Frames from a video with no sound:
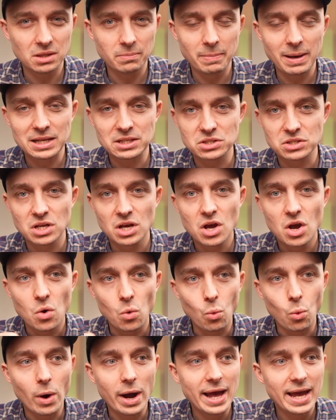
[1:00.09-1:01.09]
the best
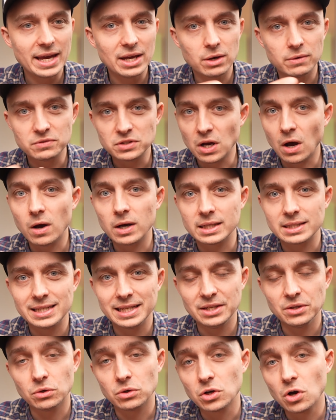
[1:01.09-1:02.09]
way of
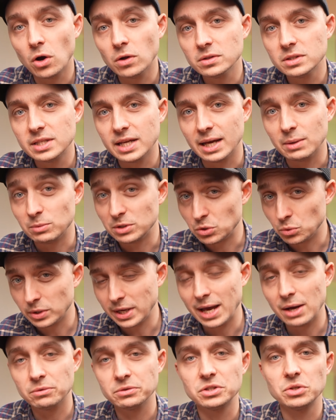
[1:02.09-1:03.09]
targeting your content, which we'll
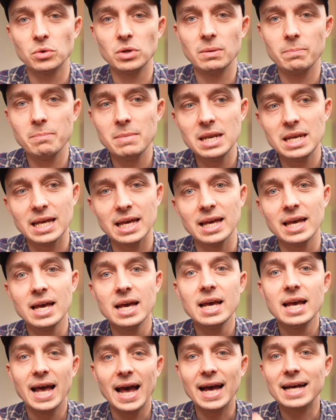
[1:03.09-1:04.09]
get onto in a minute.
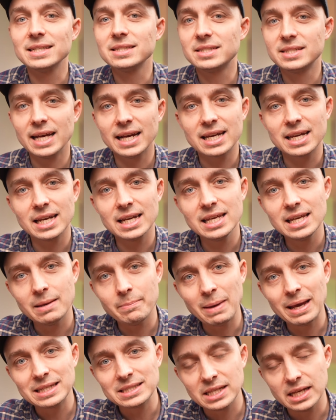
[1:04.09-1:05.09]
And secondly, it
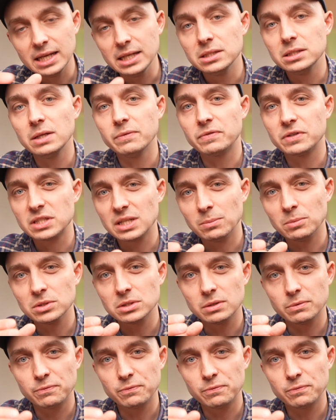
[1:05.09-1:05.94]
makes it easier for someone to